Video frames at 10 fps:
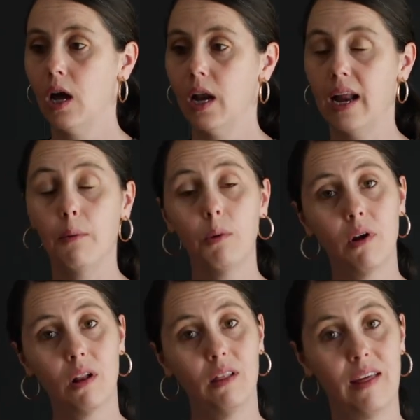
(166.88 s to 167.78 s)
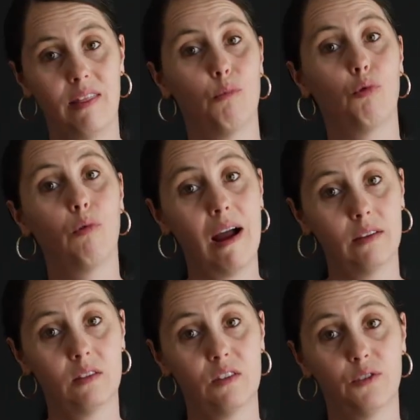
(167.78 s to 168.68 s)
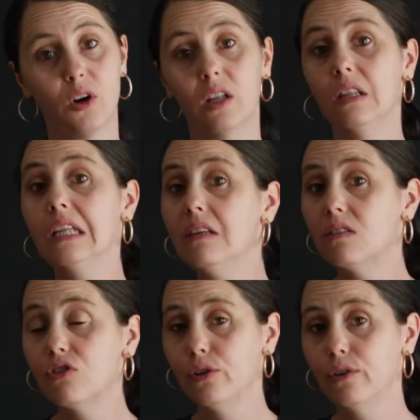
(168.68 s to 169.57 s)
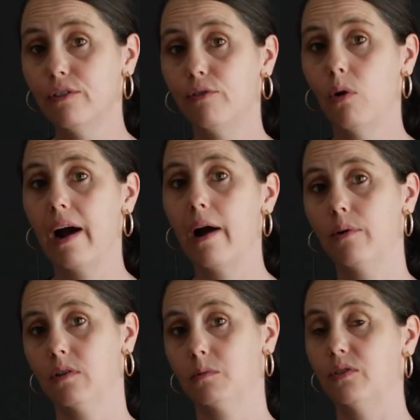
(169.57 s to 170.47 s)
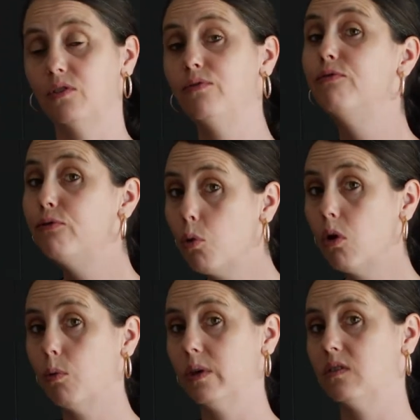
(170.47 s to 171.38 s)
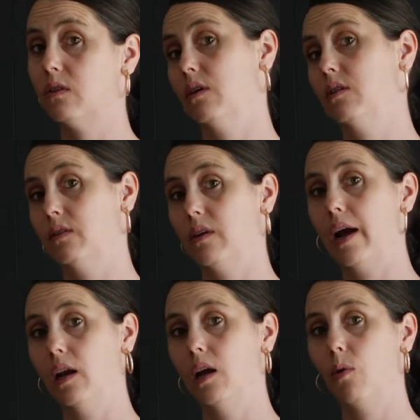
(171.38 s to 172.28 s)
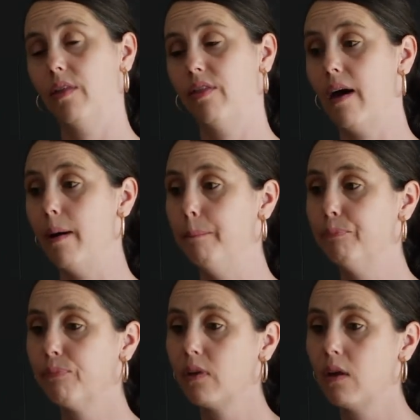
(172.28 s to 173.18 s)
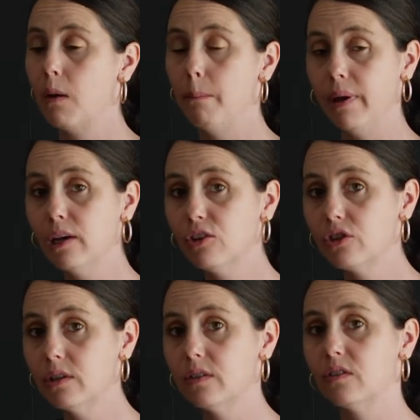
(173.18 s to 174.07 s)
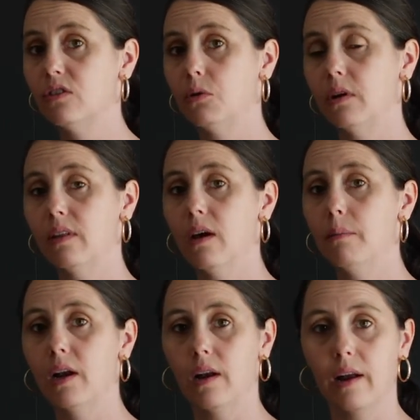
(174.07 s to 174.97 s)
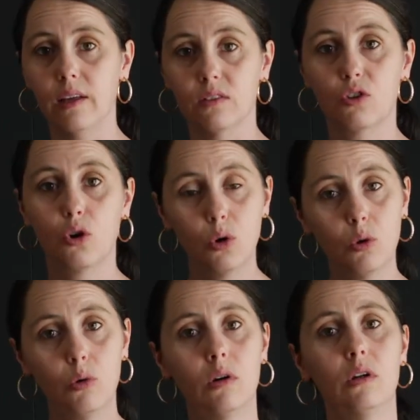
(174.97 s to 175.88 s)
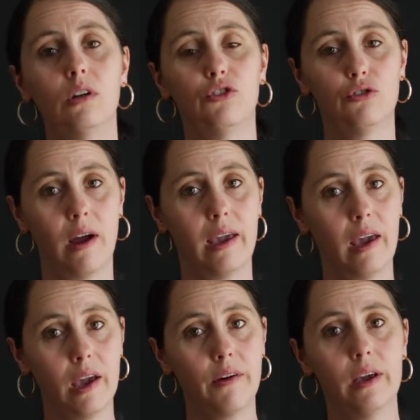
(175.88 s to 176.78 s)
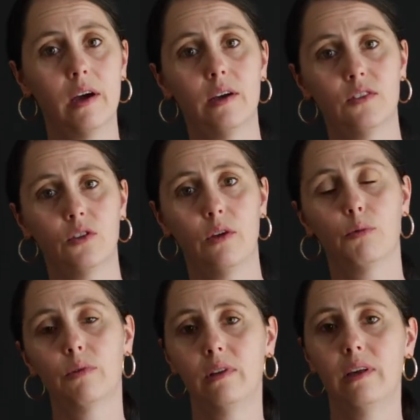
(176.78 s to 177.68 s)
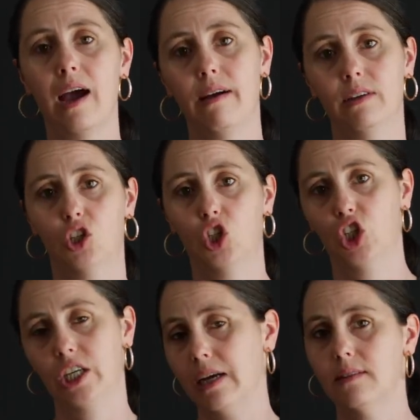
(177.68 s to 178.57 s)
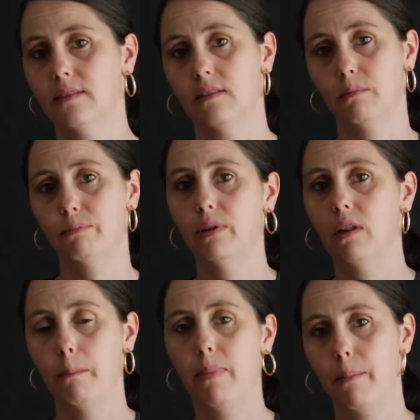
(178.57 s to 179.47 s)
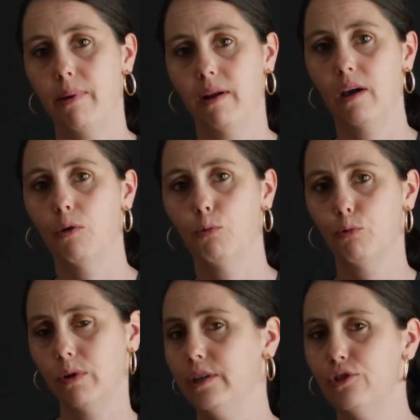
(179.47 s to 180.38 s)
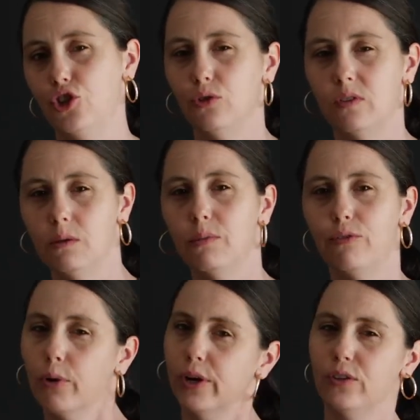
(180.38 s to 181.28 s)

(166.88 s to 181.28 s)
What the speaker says: Now we want to let them rest for at least 2 to 4 hours before we start designing with them. Make sure to store them in a nice, cool, dry area so they really have a chance to plump up and get really juicy before you